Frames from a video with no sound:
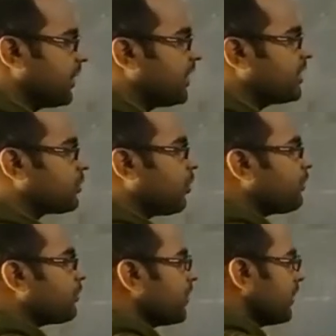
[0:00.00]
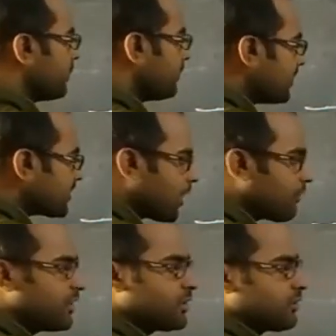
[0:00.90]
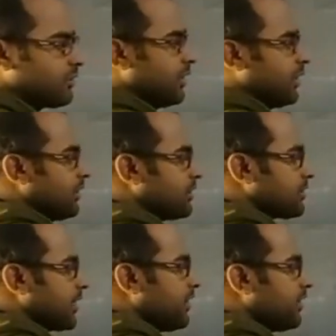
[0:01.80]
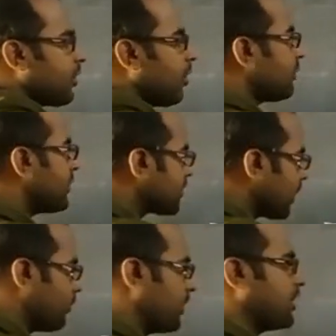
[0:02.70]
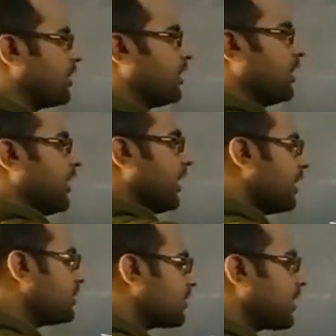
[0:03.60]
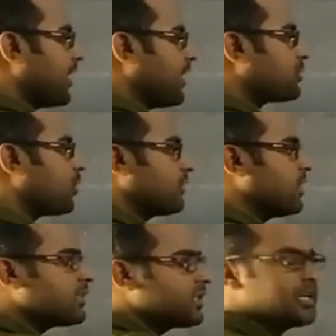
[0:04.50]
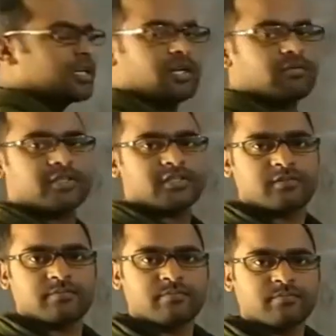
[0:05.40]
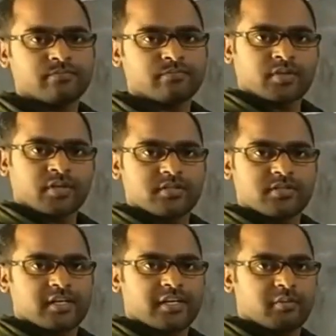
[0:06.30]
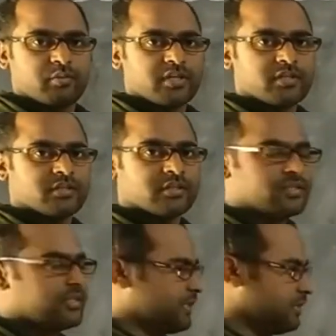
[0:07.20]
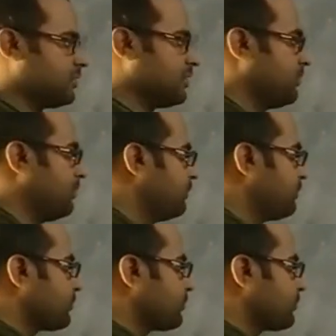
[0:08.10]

Radius of this curvature. This is the center of this curvature. It is the radius of this curvature. Is it clear about it? Yes.